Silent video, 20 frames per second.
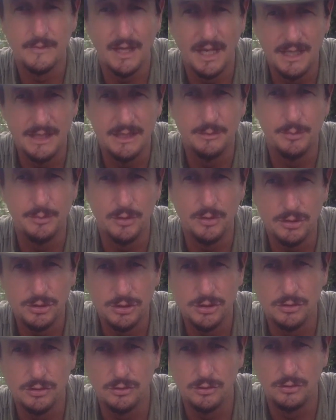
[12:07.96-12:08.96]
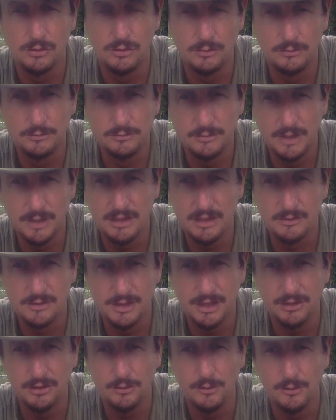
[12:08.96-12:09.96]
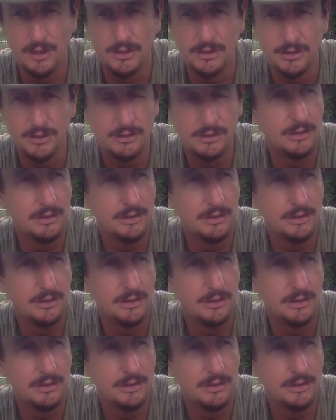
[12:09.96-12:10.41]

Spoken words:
in the bush or in your situation